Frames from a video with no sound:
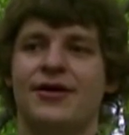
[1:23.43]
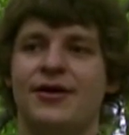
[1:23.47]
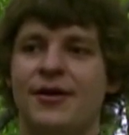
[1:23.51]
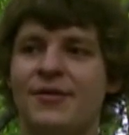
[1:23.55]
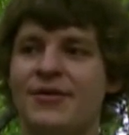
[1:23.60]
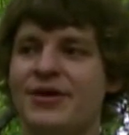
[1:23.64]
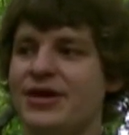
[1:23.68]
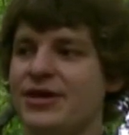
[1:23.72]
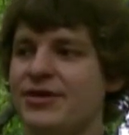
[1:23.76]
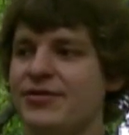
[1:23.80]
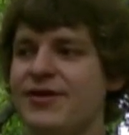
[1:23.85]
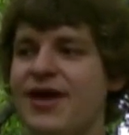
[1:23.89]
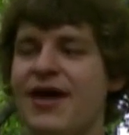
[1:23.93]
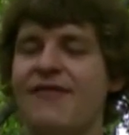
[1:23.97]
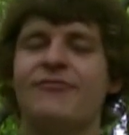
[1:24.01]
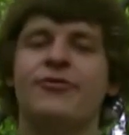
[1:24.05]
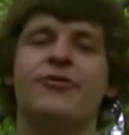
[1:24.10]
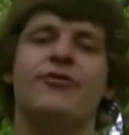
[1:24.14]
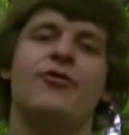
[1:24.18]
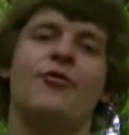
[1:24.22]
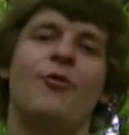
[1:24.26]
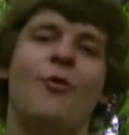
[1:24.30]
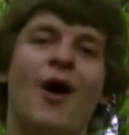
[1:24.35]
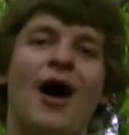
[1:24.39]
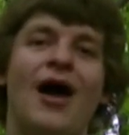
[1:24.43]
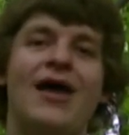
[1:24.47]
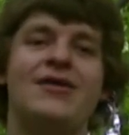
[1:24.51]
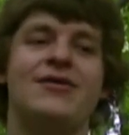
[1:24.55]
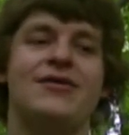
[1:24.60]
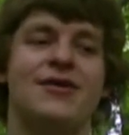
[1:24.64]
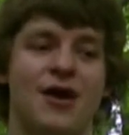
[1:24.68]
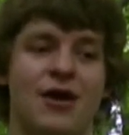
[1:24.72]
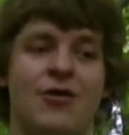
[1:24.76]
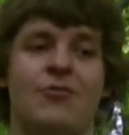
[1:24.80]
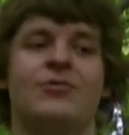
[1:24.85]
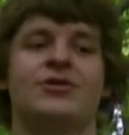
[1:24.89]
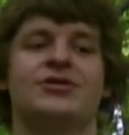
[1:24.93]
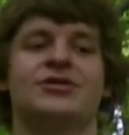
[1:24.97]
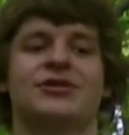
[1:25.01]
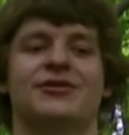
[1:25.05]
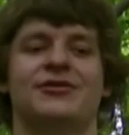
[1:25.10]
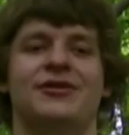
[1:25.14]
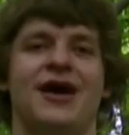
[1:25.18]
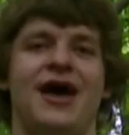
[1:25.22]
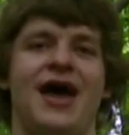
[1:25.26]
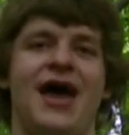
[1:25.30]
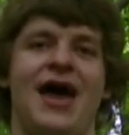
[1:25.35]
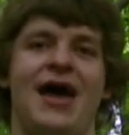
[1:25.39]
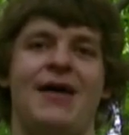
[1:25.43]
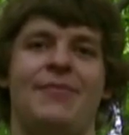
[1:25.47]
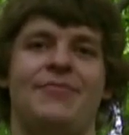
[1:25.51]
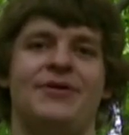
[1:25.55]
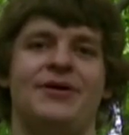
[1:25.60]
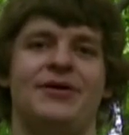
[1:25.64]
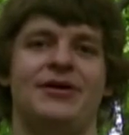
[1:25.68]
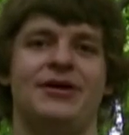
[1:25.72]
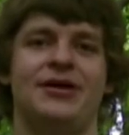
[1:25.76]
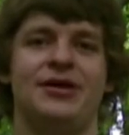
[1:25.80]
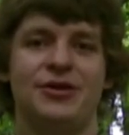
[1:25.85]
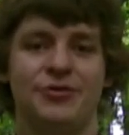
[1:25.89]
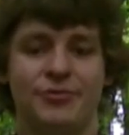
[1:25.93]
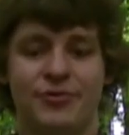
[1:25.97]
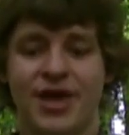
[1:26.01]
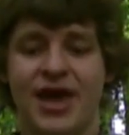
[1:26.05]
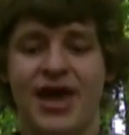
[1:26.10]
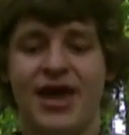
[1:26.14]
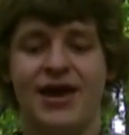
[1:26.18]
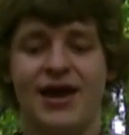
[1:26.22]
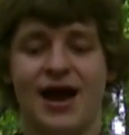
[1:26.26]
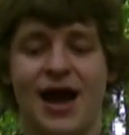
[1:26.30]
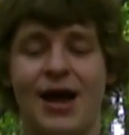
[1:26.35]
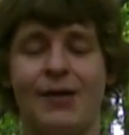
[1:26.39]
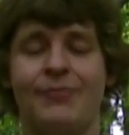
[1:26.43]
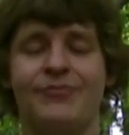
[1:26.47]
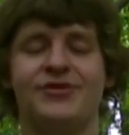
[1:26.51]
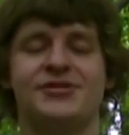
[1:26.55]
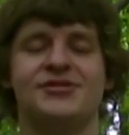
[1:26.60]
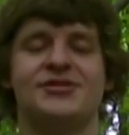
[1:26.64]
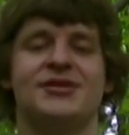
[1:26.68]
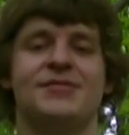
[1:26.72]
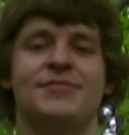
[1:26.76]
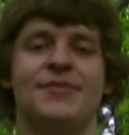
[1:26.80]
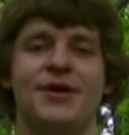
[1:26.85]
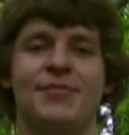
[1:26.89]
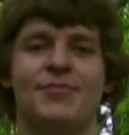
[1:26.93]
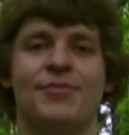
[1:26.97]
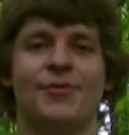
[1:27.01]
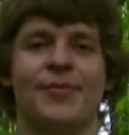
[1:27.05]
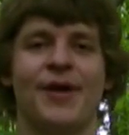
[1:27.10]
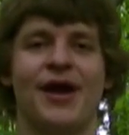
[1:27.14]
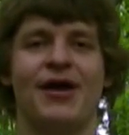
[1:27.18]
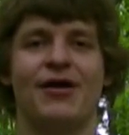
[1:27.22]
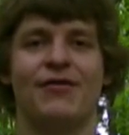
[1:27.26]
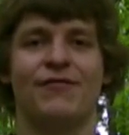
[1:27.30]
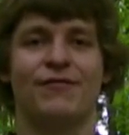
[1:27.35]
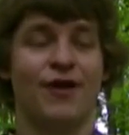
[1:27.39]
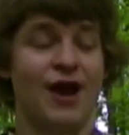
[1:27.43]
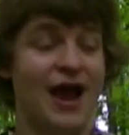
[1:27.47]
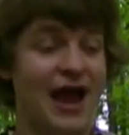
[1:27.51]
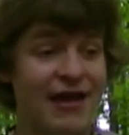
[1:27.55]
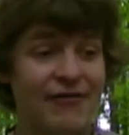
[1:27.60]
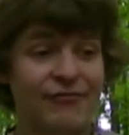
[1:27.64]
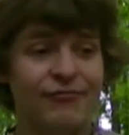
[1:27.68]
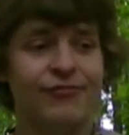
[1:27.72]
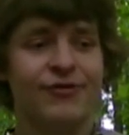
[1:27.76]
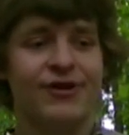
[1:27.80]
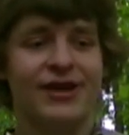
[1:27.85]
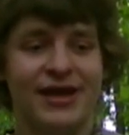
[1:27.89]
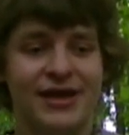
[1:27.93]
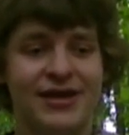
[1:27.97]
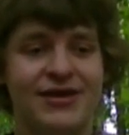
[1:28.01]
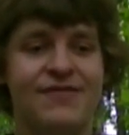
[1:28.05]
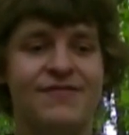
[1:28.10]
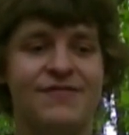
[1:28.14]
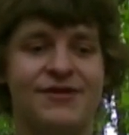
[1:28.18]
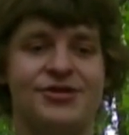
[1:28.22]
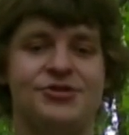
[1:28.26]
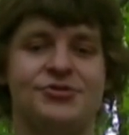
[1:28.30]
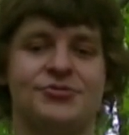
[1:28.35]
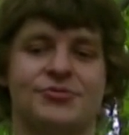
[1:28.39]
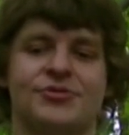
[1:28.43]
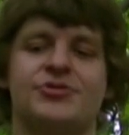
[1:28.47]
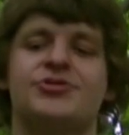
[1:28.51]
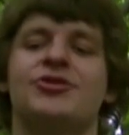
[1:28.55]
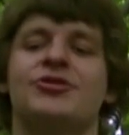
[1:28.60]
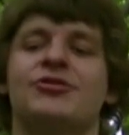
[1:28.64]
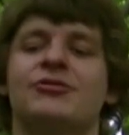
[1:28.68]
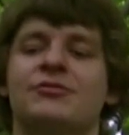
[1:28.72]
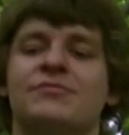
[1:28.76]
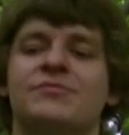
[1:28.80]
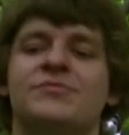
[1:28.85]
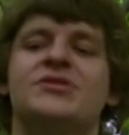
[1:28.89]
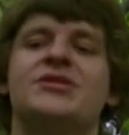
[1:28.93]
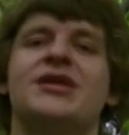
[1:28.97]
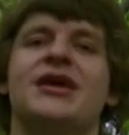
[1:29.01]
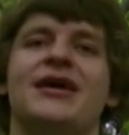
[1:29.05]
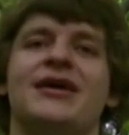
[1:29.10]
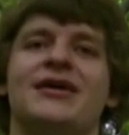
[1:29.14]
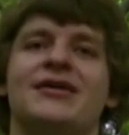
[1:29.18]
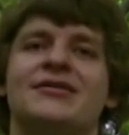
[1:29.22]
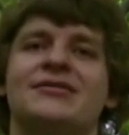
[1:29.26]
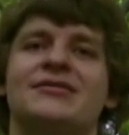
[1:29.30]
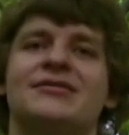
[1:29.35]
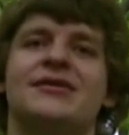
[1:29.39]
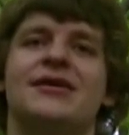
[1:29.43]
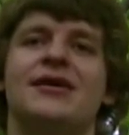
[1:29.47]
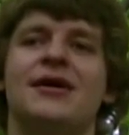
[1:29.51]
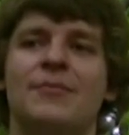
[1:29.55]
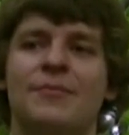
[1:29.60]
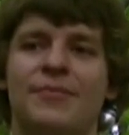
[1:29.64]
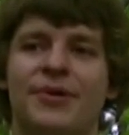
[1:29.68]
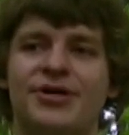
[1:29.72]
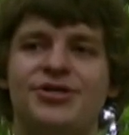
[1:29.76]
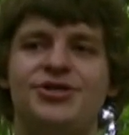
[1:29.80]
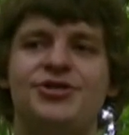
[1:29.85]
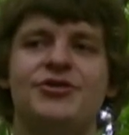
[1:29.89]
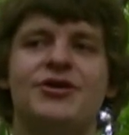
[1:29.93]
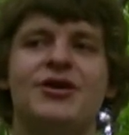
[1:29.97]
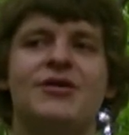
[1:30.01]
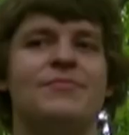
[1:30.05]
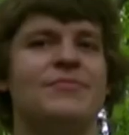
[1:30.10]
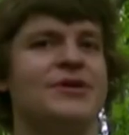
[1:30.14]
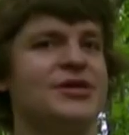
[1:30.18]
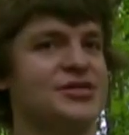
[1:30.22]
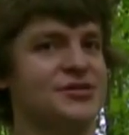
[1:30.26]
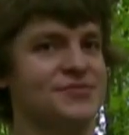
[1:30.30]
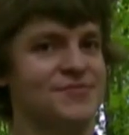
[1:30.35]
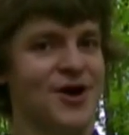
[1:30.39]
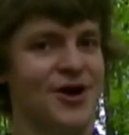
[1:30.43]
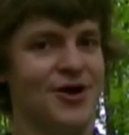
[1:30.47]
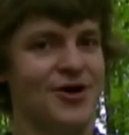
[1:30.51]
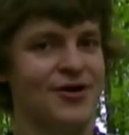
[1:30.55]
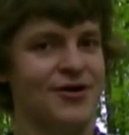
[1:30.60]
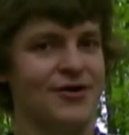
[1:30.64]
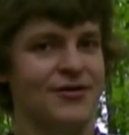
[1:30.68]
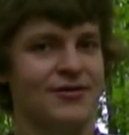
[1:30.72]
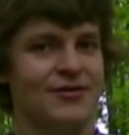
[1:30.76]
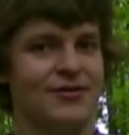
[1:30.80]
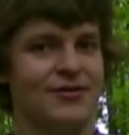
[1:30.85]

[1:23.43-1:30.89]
I mean, you never quite know what's going to happen, and you can't obviously be prepared for every individual circumstance, but you can be smart.